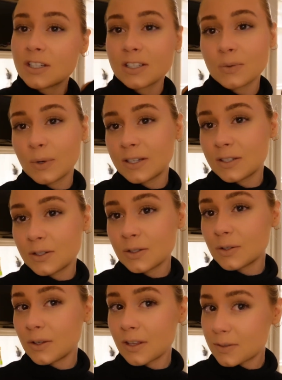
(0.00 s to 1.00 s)
just went
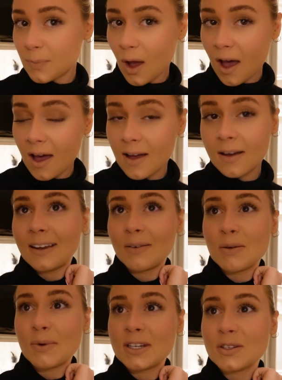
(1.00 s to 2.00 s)
to the spa. Yeah,
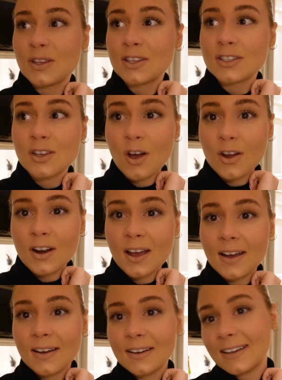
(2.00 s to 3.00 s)
we went to the
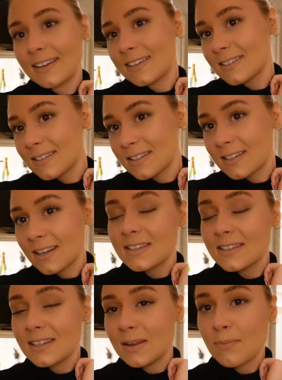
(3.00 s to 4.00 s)
sauna and
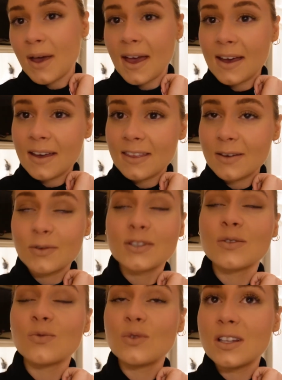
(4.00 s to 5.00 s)
steam bath. It
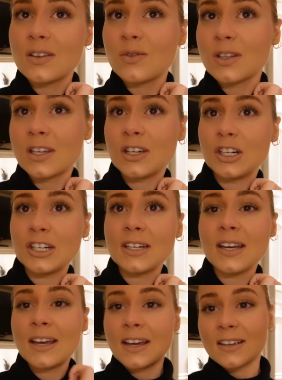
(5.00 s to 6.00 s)
was really, really good
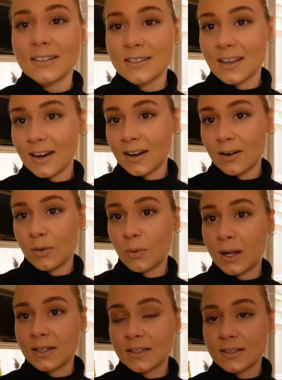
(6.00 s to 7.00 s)
because their
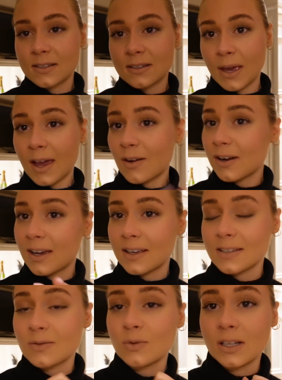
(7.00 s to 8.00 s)
wellness area
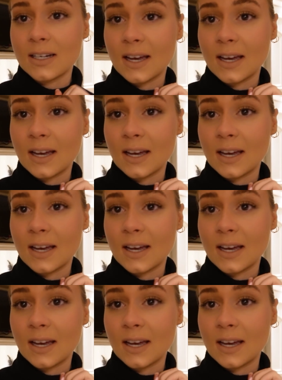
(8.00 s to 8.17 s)
is really